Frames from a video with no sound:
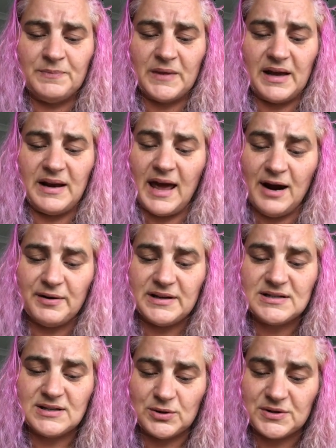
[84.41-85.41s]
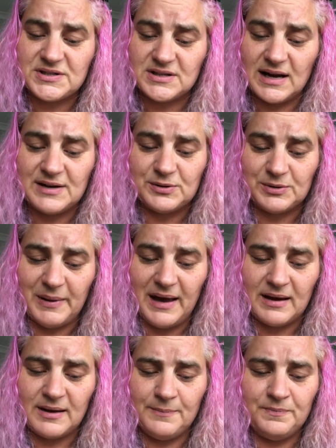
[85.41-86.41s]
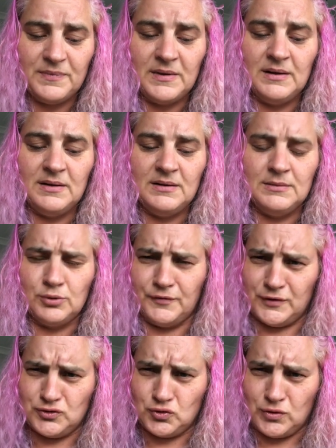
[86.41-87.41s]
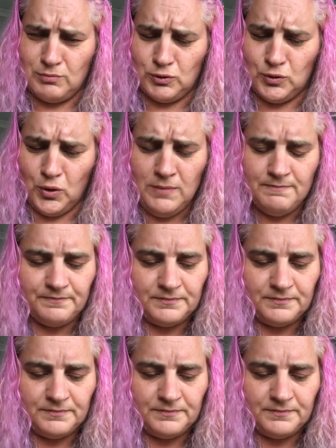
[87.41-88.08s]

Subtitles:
and Harry looks startled back. Professor Dumbledore?